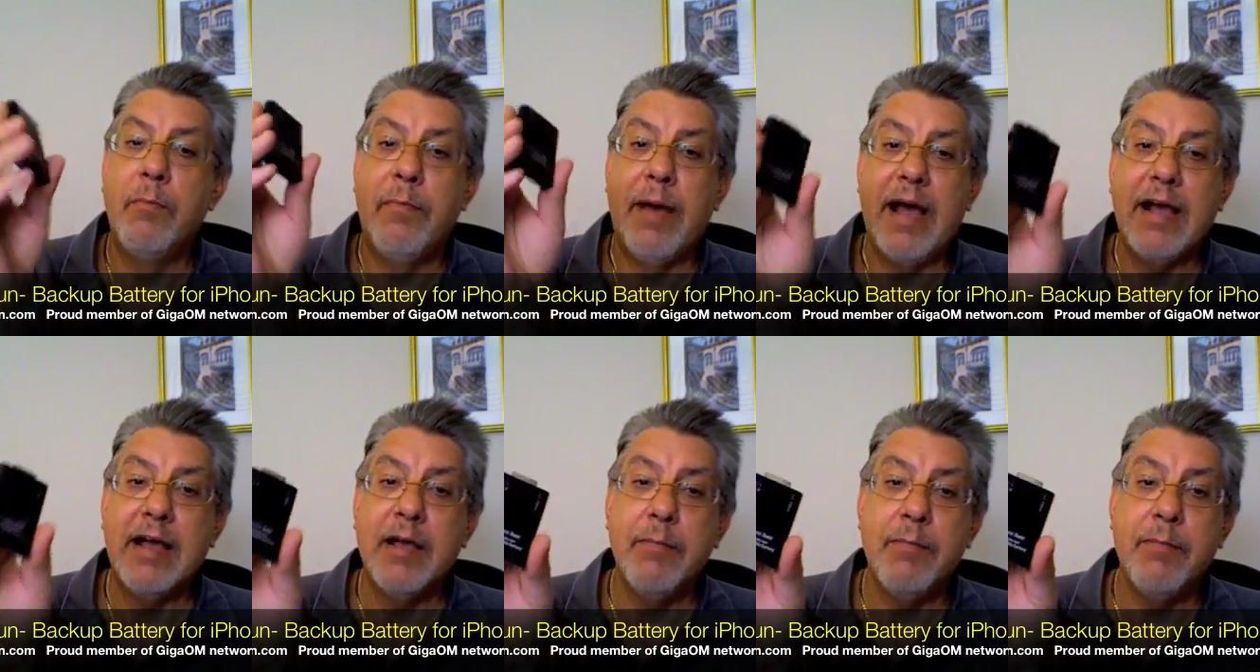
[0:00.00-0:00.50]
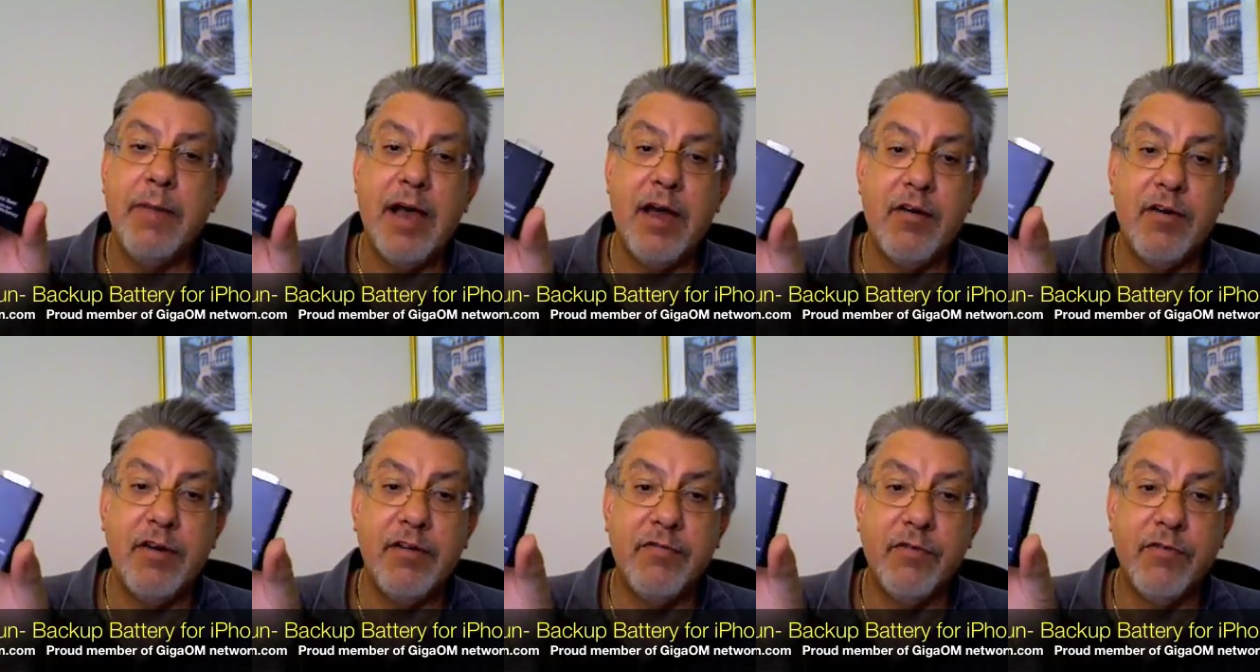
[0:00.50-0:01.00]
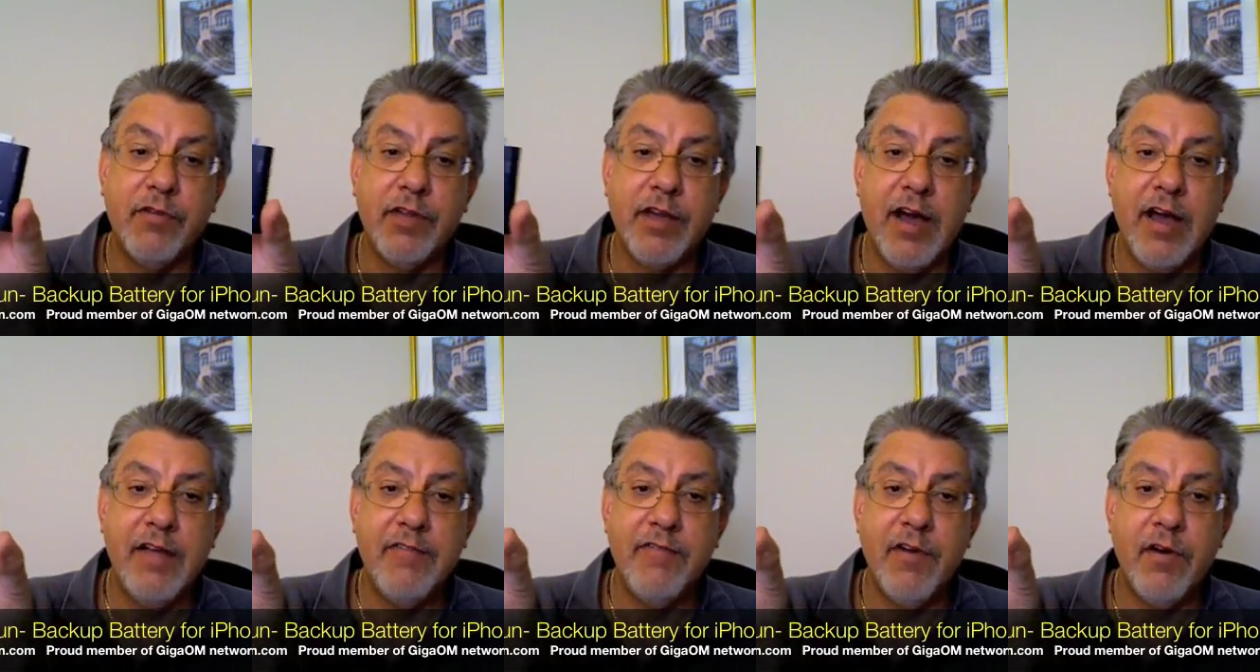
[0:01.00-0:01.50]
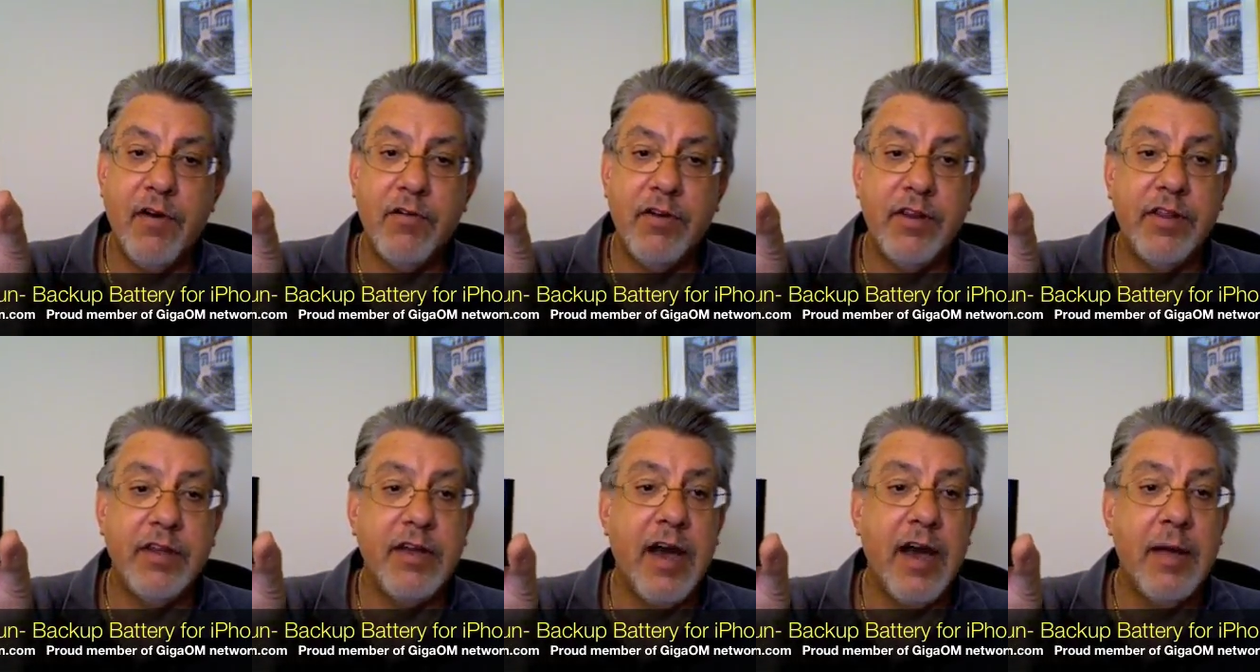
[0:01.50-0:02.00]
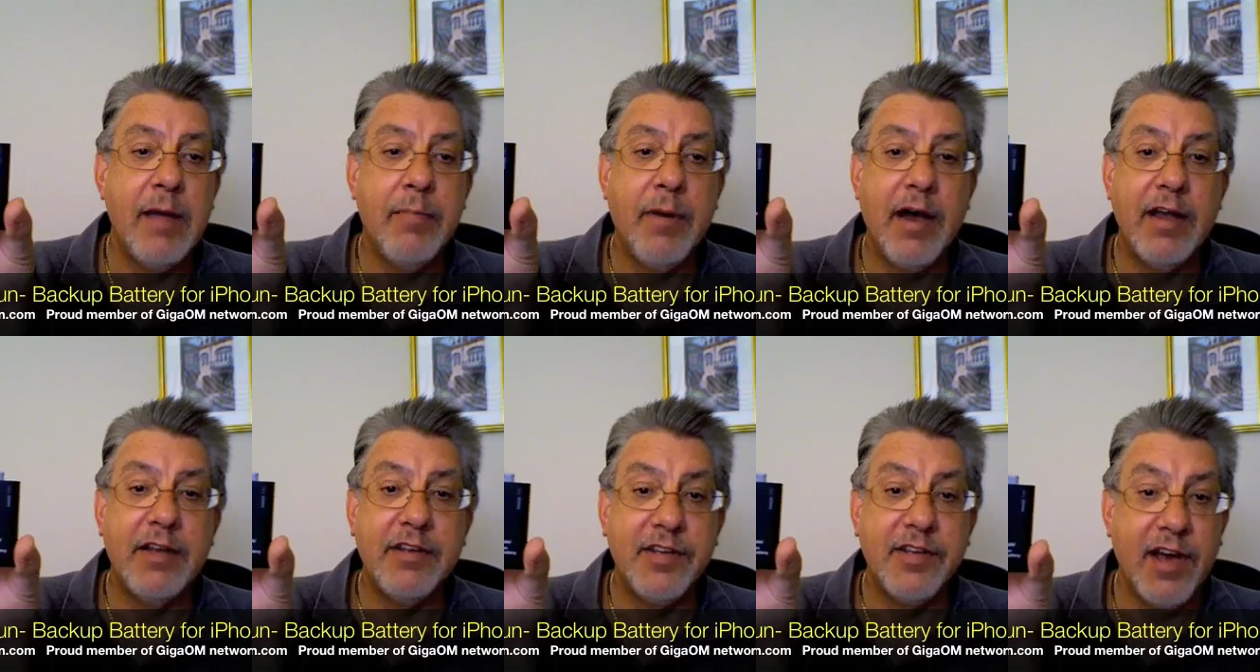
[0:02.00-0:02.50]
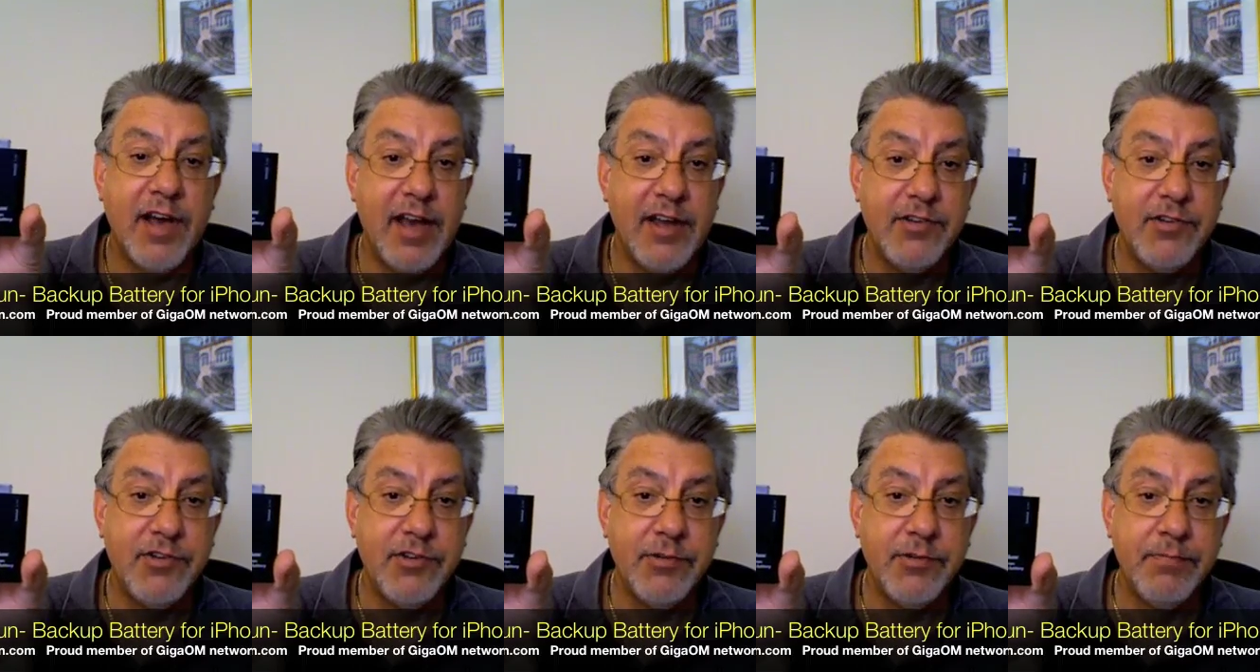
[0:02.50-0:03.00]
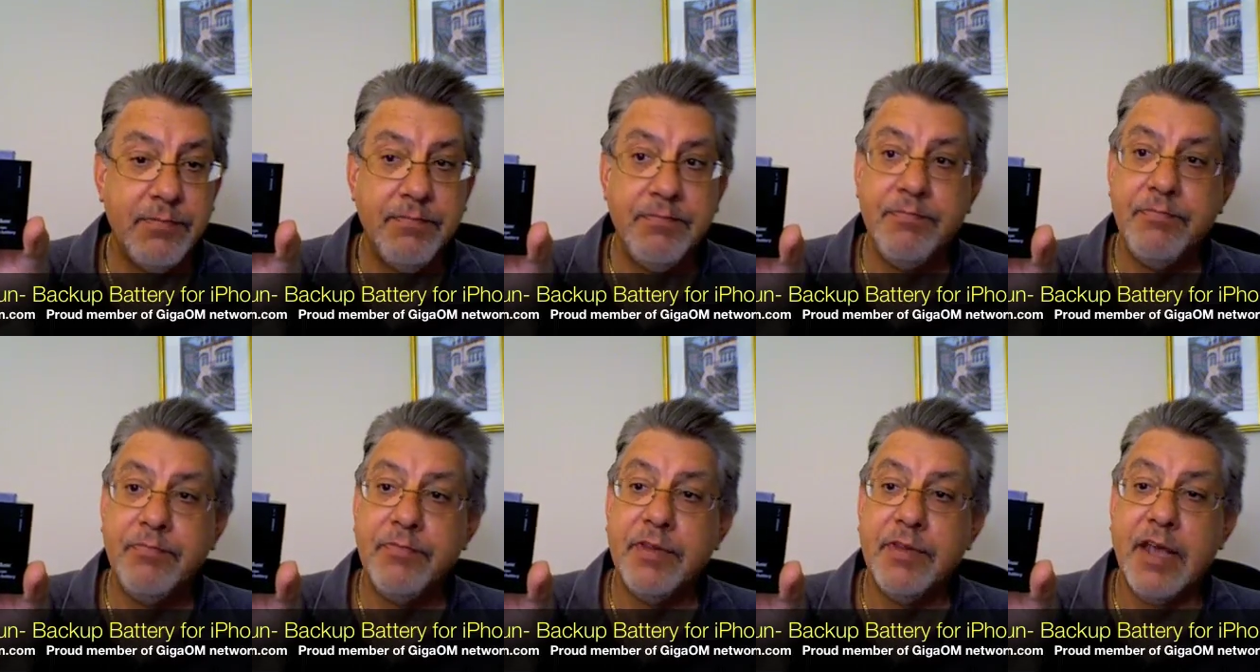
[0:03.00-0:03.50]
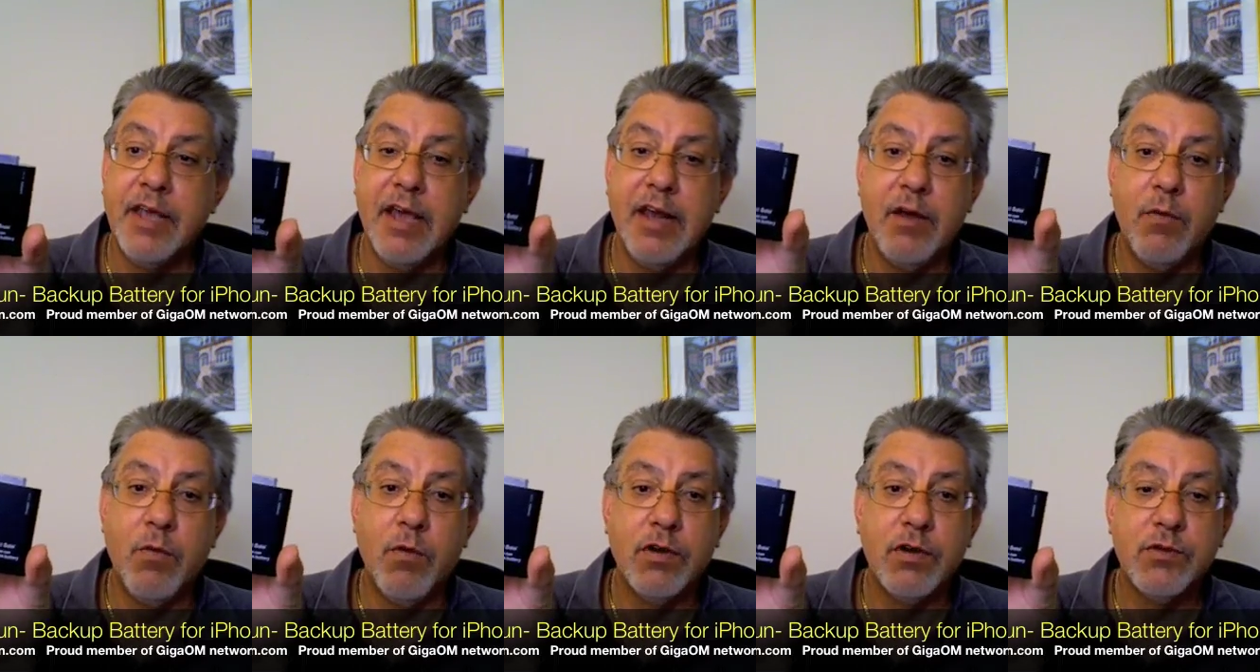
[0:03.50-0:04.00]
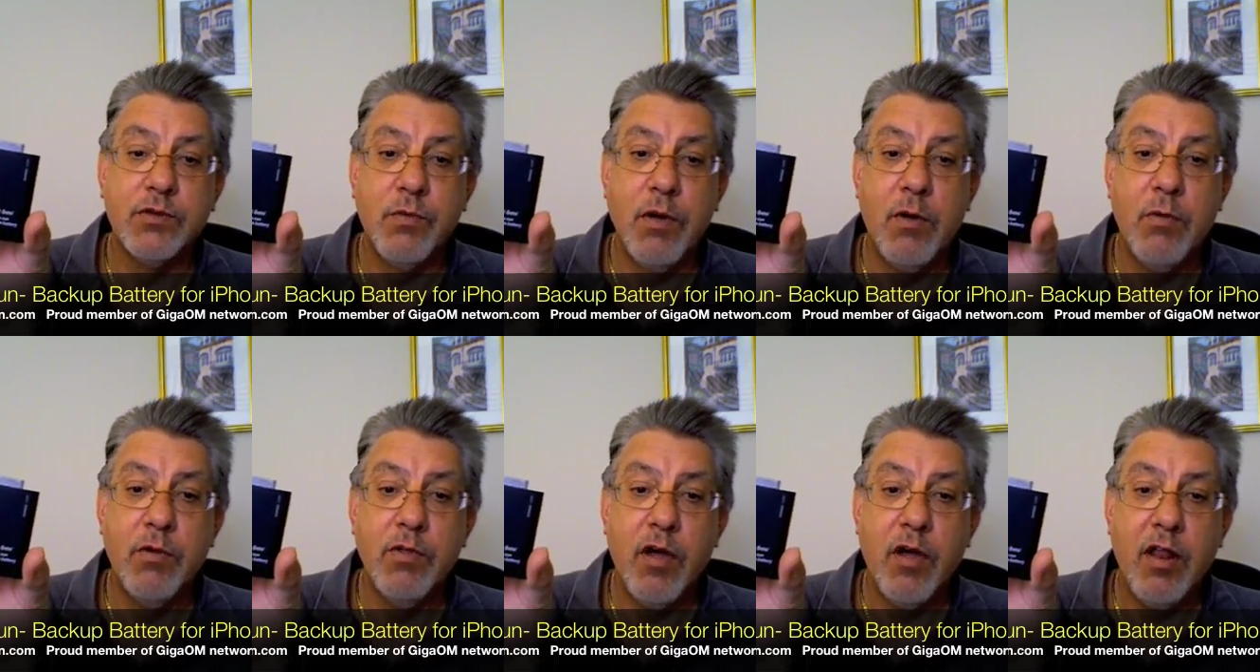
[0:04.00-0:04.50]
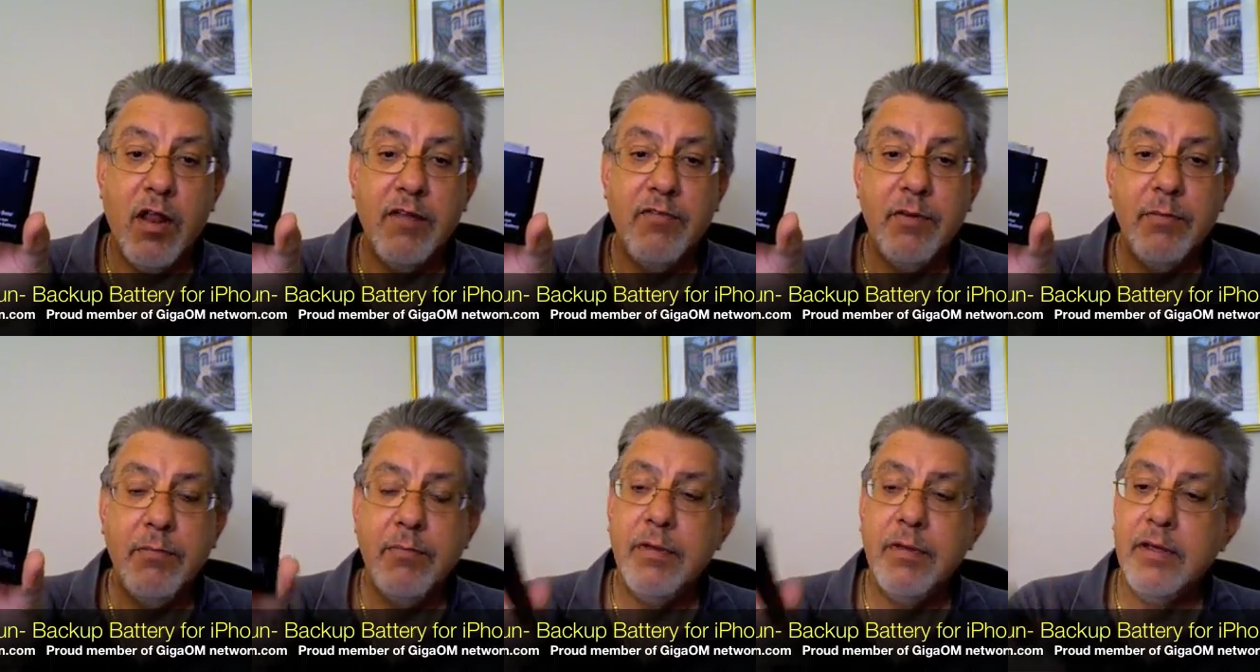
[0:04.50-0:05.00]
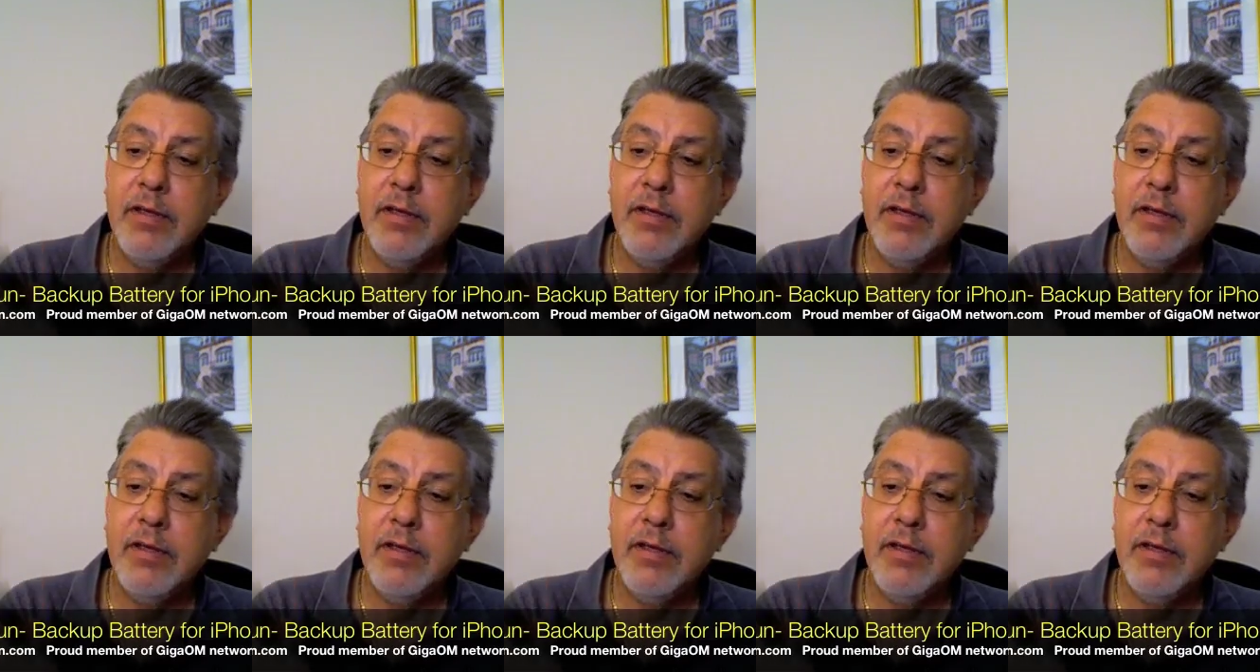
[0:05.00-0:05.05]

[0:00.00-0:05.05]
backup battery for the iPhone and the iPod Touch. And it works well with all of them.